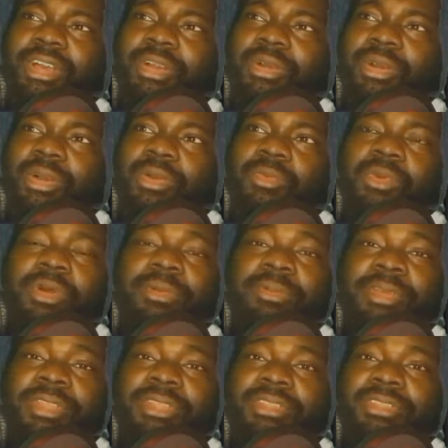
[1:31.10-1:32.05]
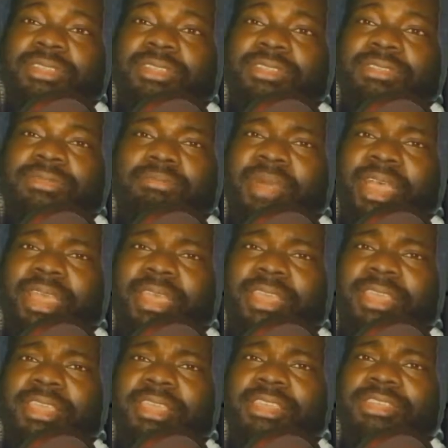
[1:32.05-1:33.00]
a woman my
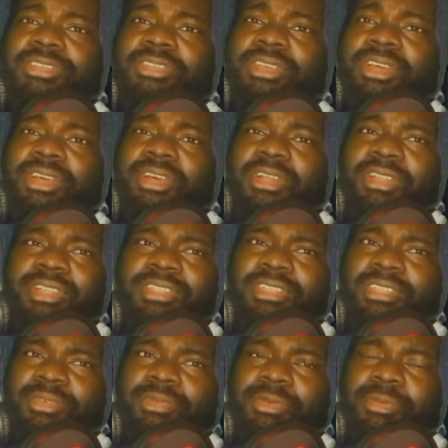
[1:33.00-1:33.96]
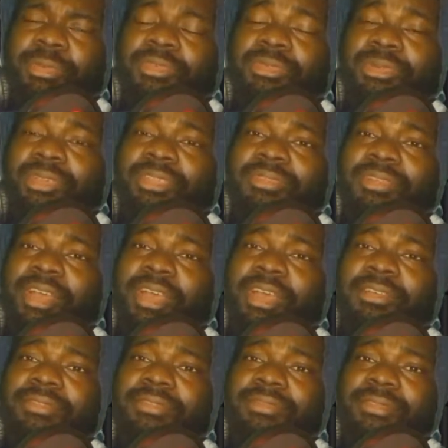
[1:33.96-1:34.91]
age, let's say we're both
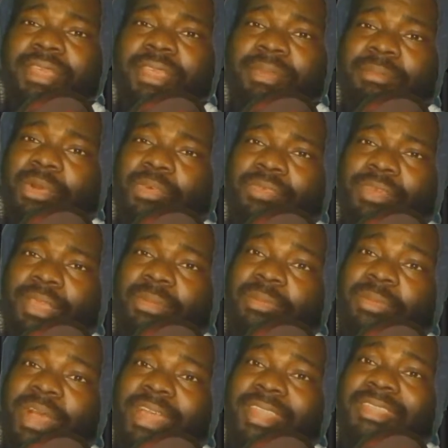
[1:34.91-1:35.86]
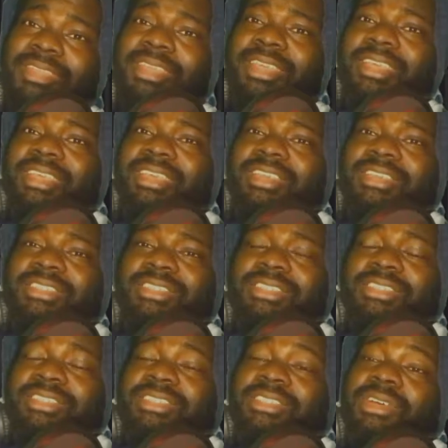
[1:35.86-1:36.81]
25, both able-bodied,
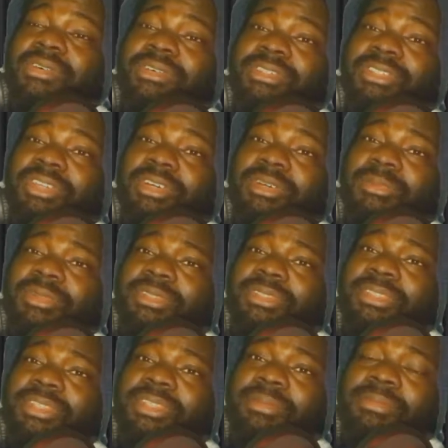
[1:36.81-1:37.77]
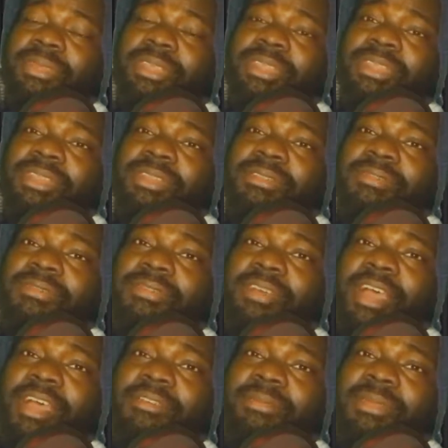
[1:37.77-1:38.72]
she shows up to the meeting
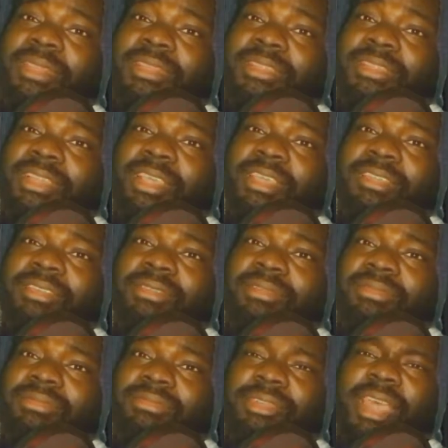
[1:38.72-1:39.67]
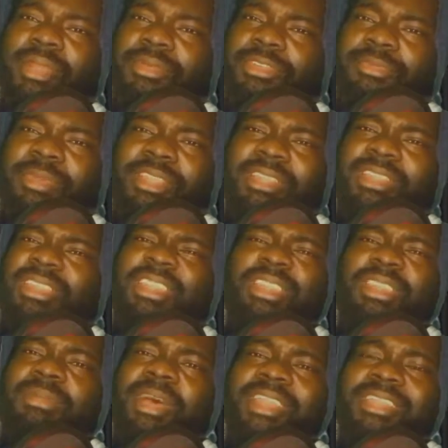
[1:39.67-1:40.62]
5 minutes late, not respecting
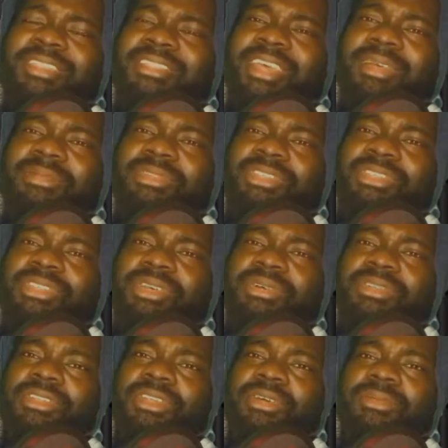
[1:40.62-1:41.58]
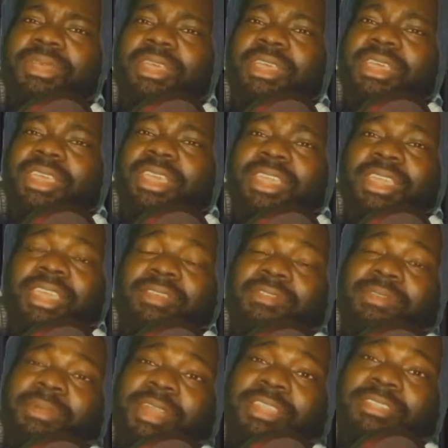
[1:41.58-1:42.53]
anybody's time, just shows up, and
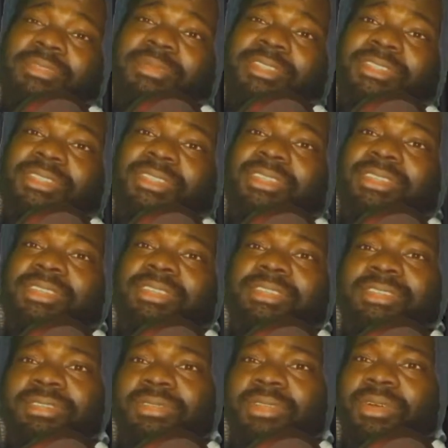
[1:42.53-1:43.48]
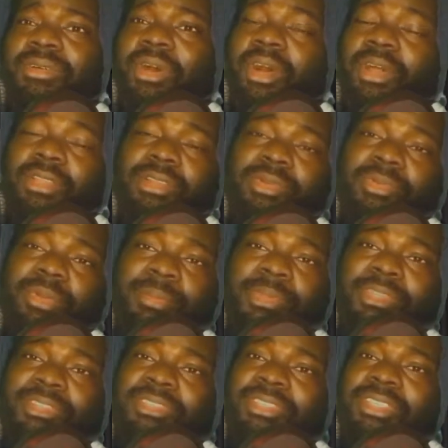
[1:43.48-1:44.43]
everybody's been seated. All of the
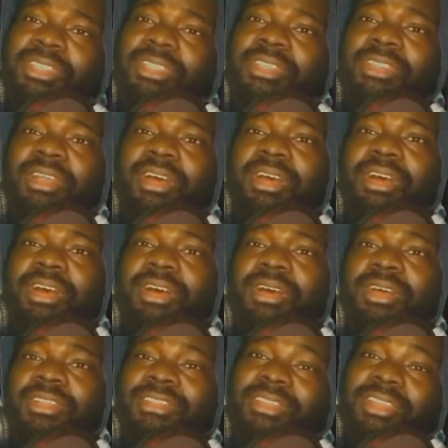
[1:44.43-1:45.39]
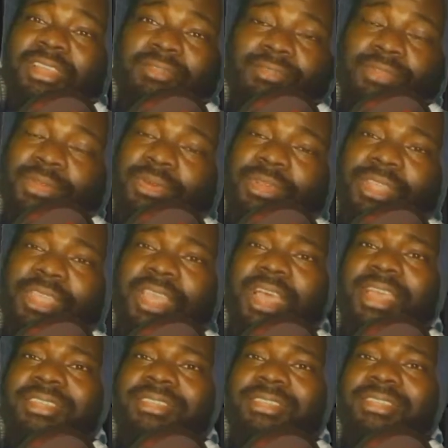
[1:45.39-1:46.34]
women are seated, a few of the
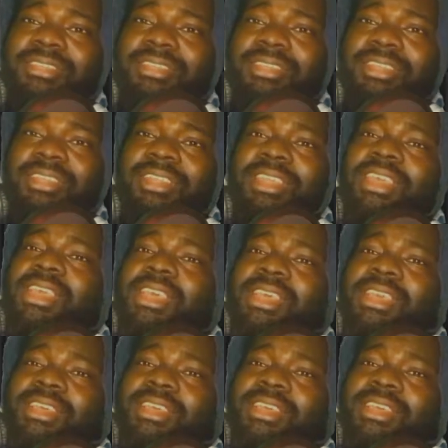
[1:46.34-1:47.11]
guys are seated.